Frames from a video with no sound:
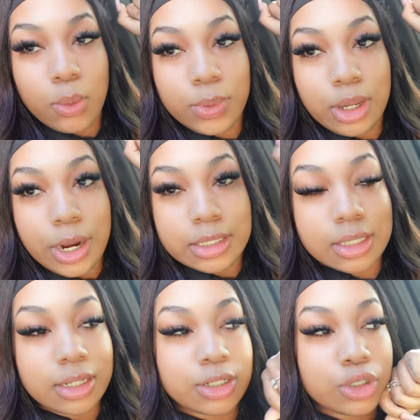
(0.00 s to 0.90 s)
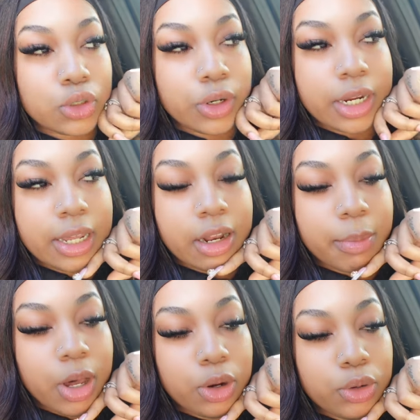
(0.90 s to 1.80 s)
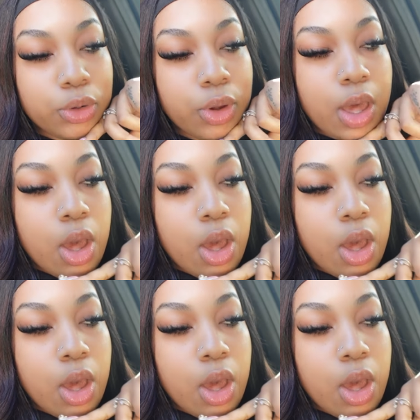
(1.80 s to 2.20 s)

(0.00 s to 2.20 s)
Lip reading: we are at the liquor store getting a bottle.